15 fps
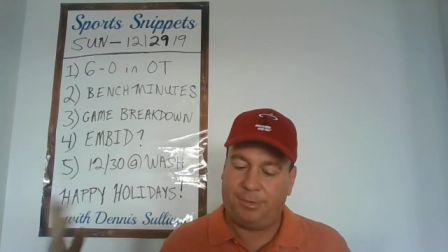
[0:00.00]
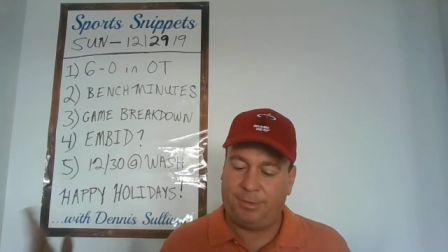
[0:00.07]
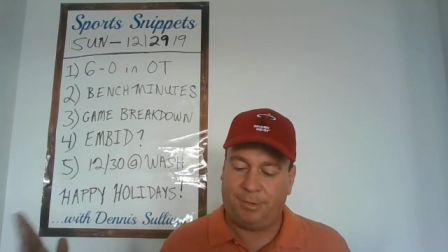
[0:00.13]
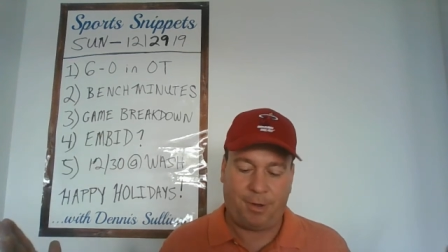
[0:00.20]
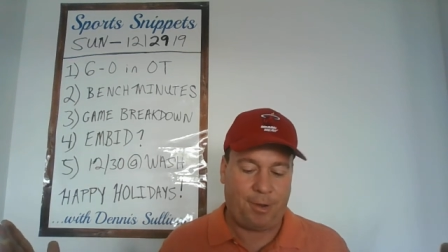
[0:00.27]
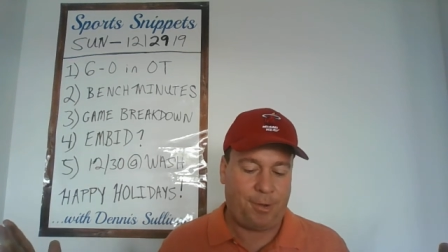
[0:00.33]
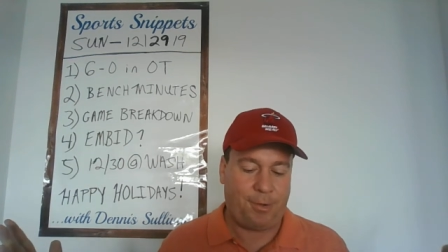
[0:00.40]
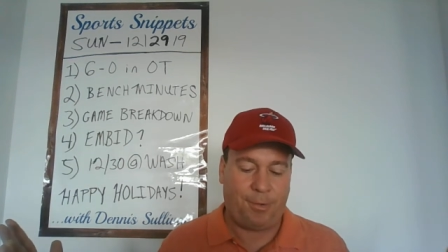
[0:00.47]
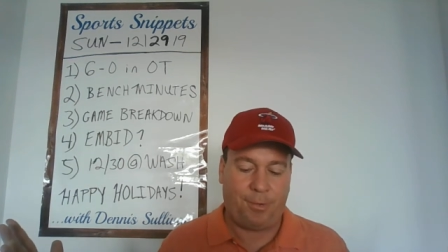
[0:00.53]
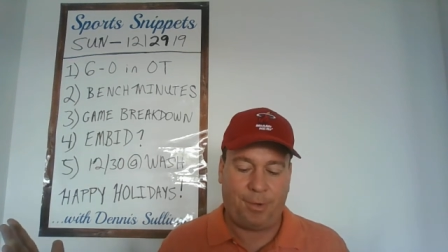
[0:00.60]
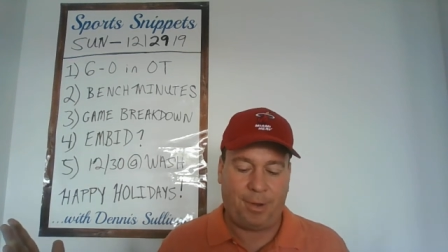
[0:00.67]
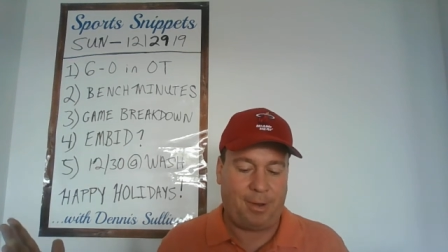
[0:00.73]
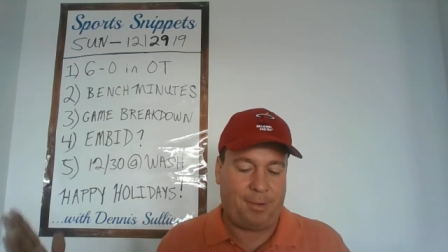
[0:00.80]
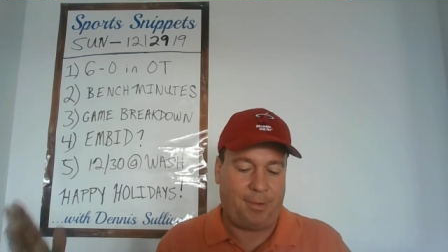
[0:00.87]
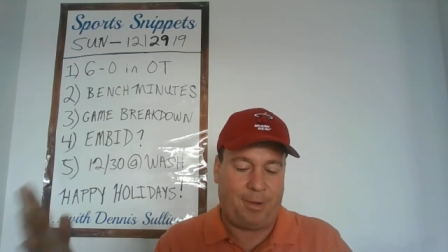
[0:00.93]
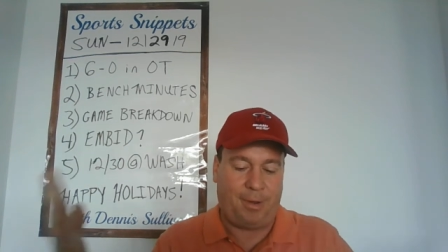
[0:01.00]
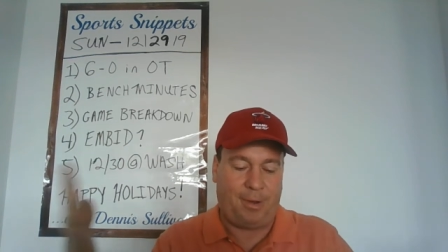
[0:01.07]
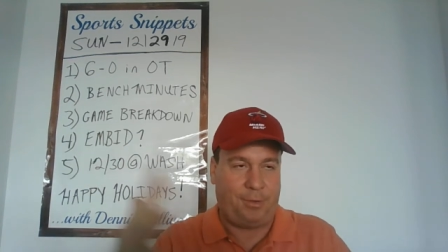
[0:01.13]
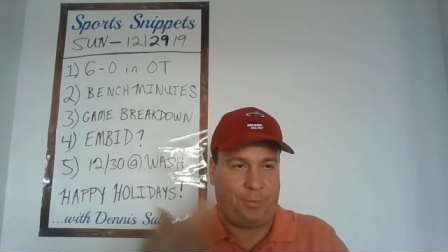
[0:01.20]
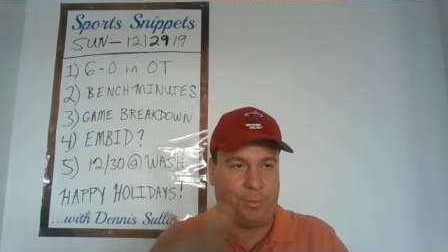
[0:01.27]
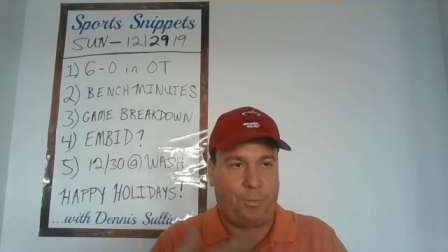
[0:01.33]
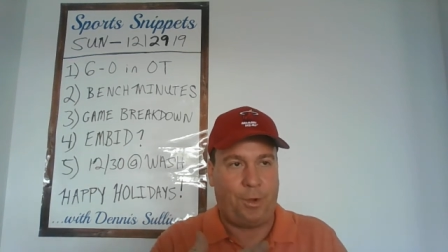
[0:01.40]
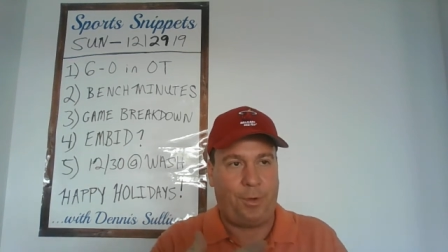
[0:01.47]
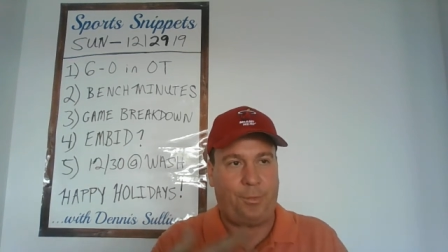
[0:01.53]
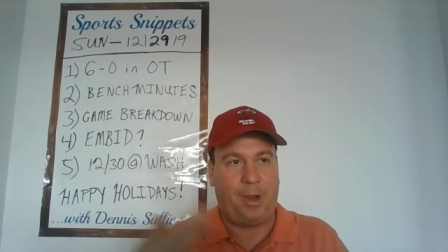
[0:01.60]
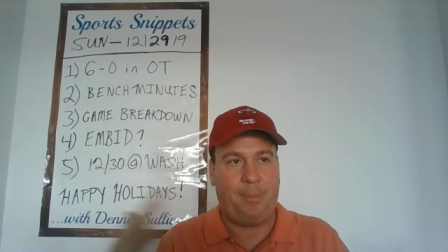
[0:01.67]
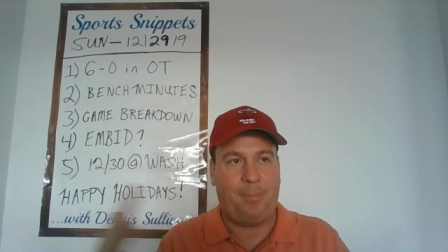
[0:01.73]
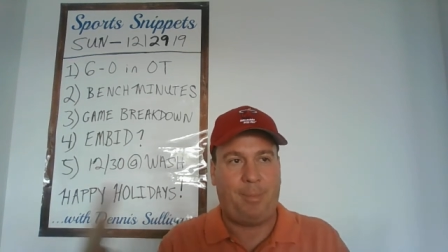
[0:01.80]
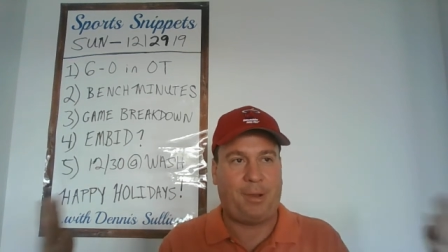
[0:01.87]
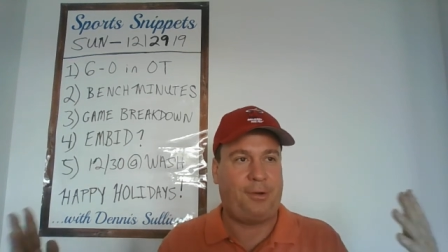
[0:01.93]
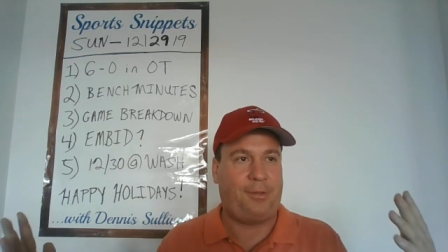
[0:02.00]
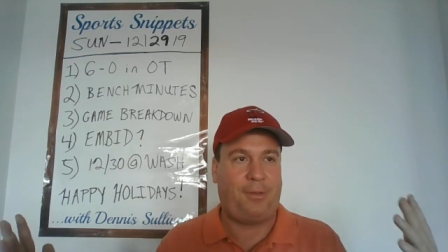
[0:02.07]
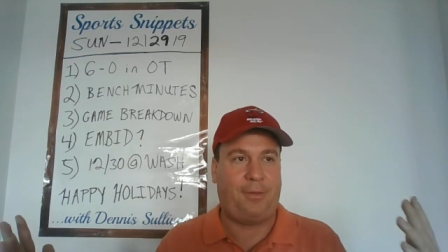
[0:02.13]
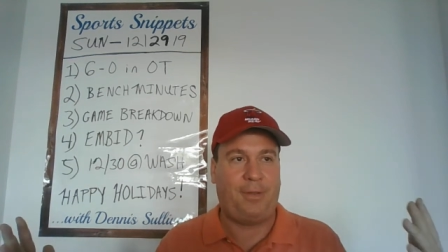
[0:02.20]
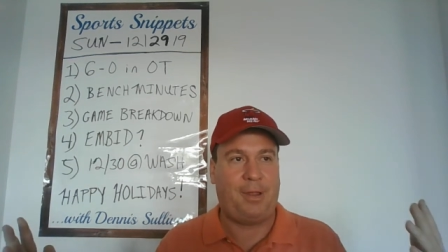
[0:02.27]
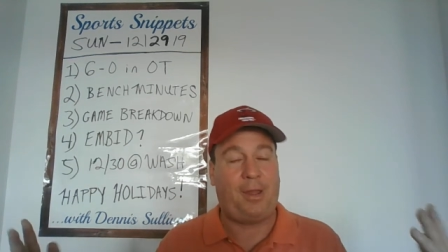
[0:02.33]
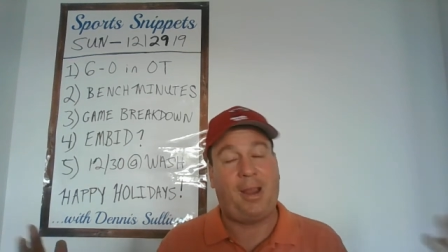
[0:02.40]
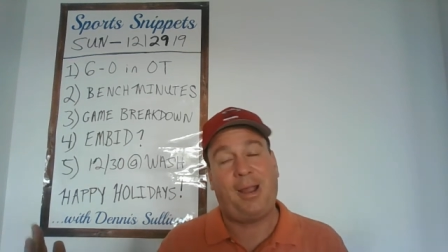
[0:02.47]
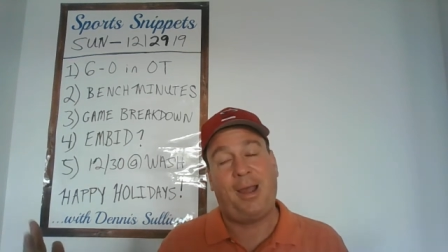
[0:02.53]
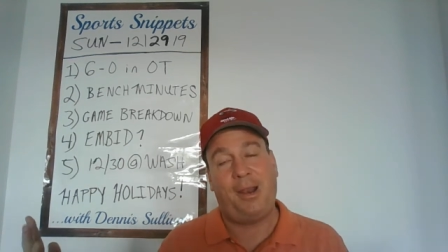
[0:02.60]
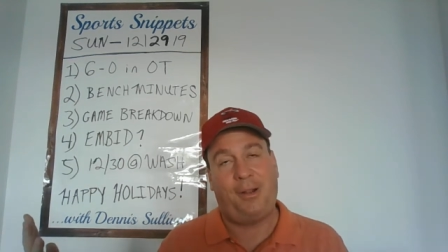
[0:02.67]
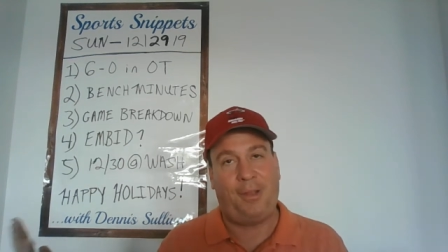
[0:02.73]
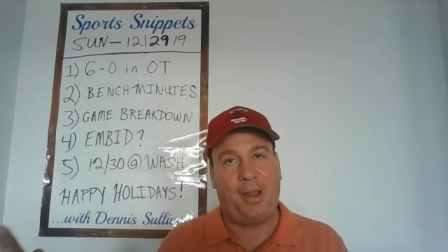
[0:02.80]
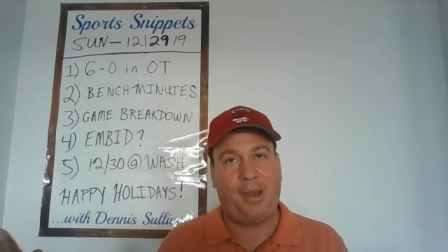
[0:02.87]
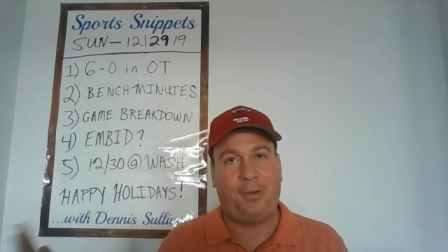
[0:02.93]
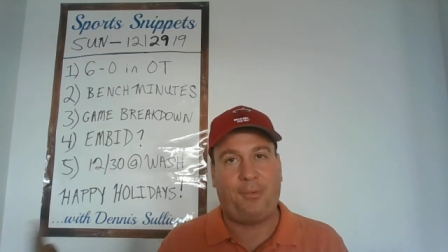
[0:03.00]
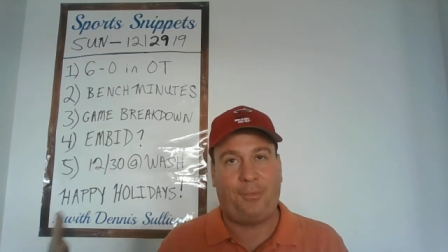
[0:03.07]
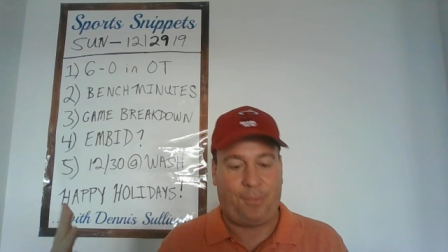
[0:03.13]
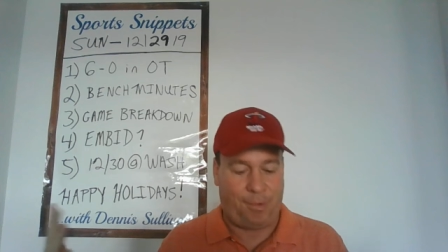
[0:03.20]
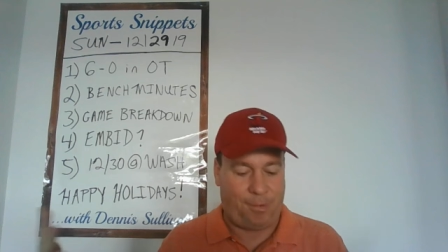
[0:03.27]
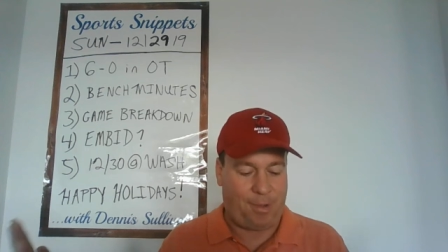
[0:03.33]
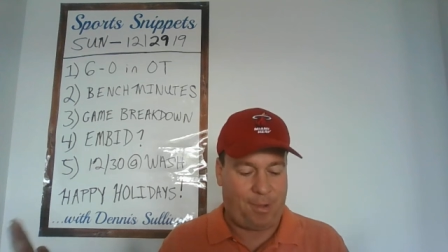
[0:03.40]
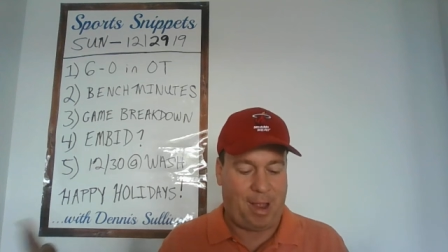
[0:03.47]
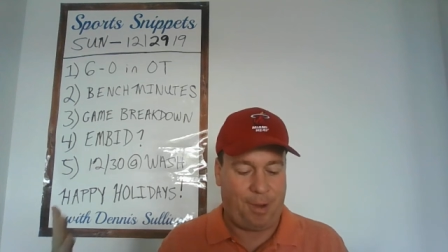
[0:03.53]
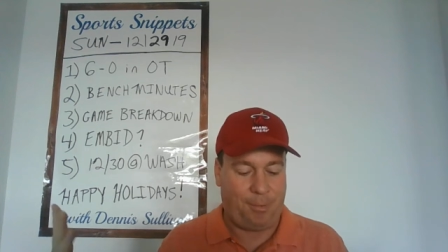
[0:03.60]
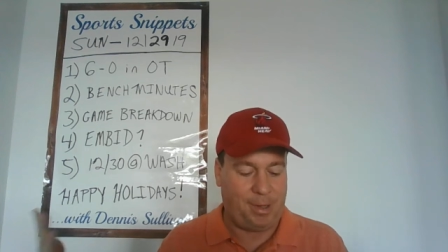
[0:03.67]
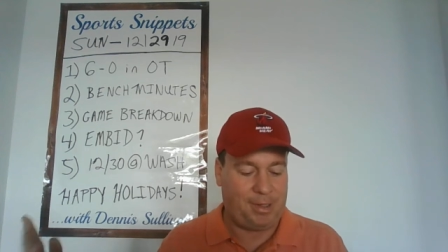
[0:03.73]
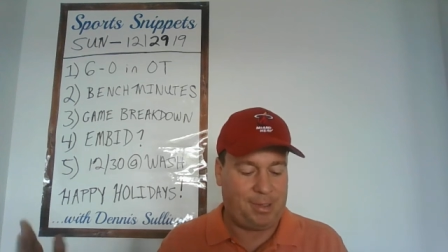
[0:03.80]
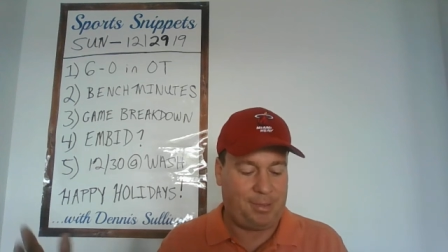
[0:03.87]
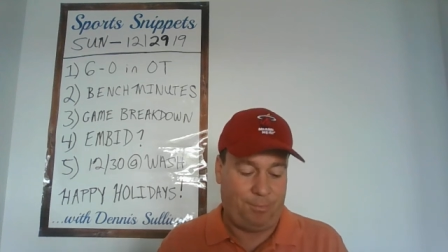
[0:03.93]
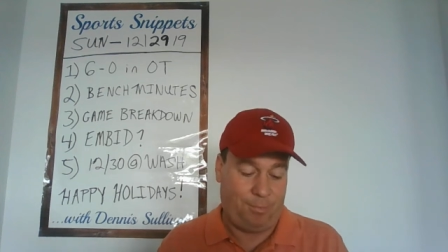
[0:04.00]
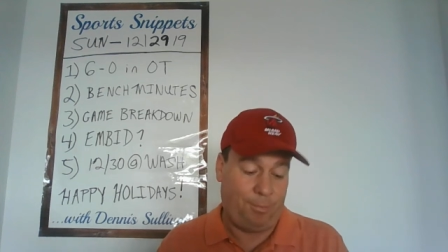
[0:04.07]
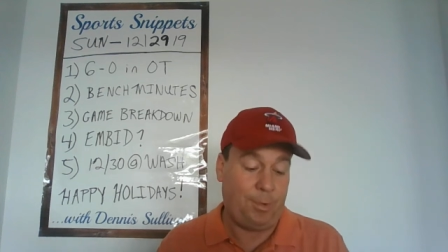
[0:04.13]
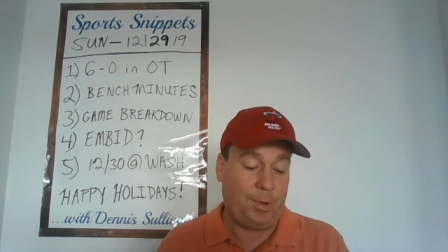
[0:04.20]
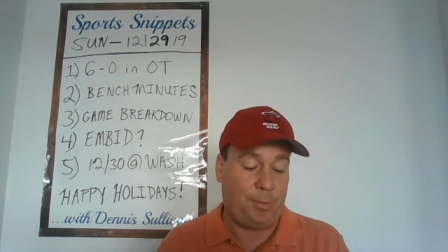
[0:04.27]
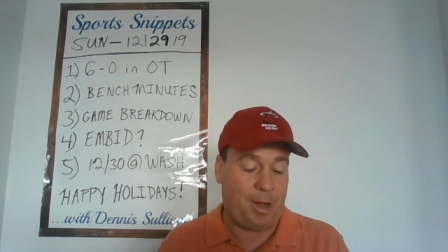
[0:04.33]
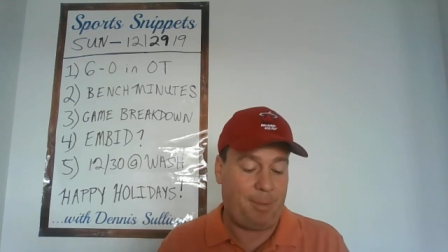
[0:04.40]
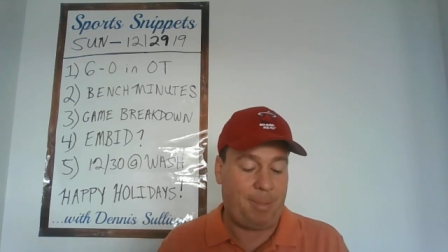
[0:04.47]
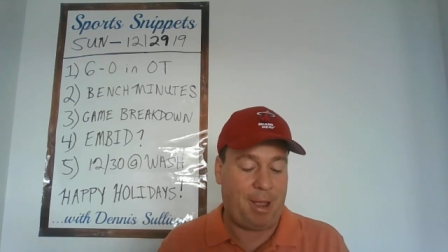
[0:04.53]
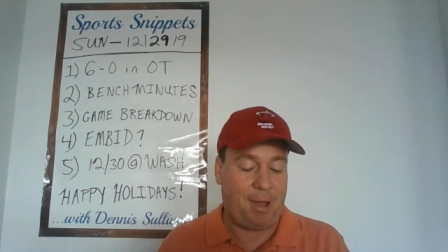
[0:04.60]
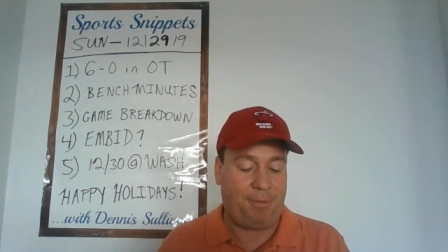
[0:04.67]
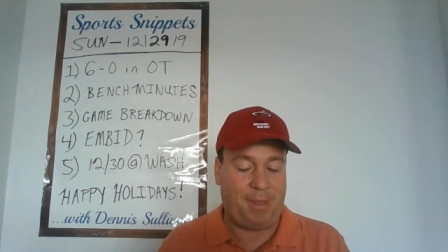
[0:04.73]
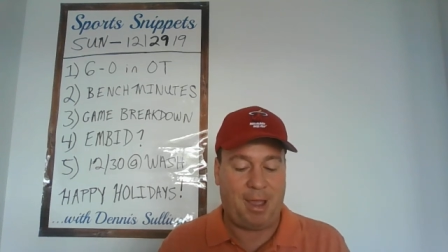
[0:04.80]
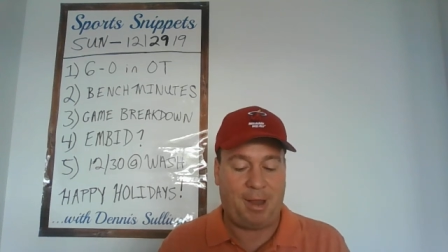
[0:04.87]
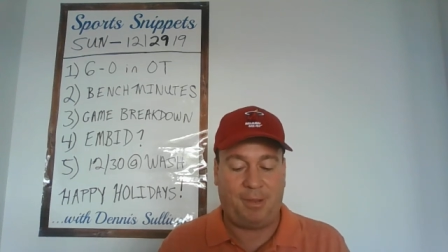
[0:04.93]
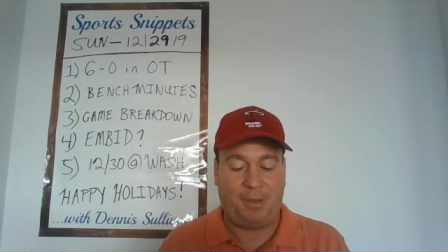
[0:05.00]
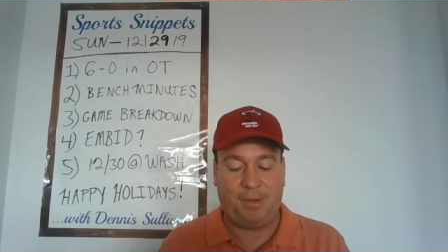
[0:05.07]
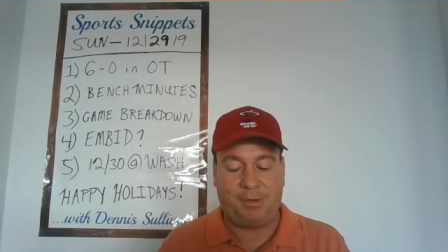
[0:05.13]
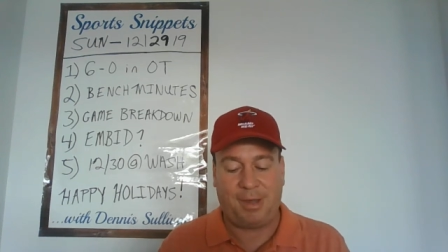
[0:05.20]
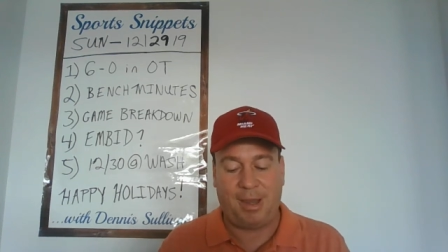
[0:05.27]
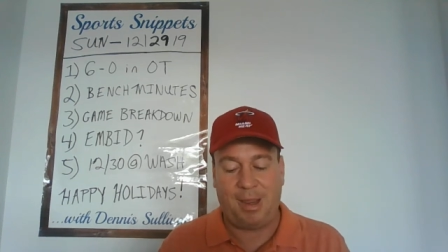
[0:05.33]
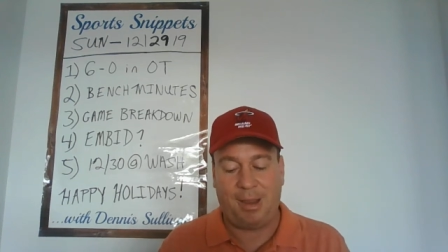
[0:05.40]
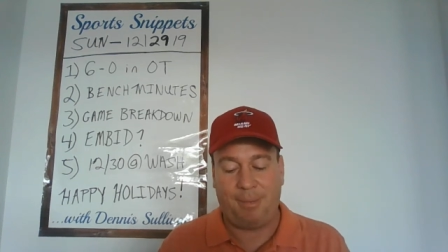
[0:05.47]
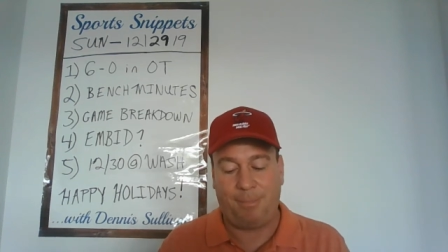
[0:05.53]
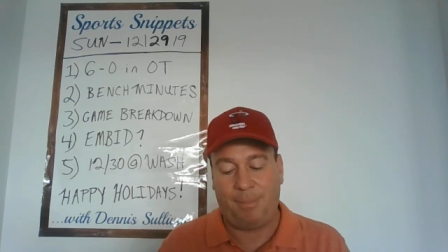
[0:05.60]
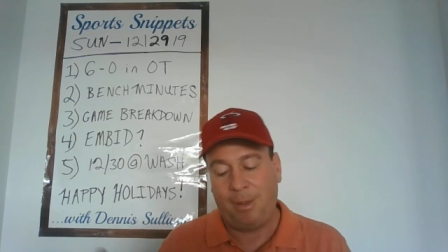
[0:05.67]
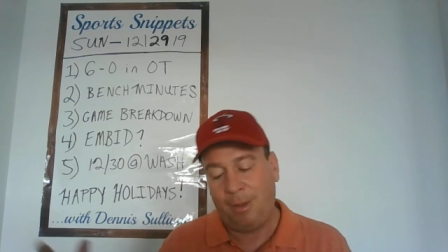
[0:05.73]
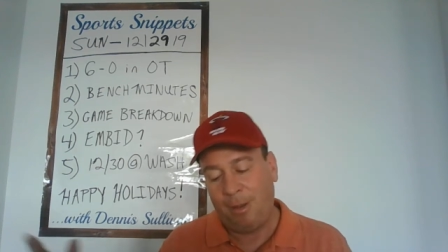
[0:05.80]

So is one way better than the other. I kind of like how we went about that in this game.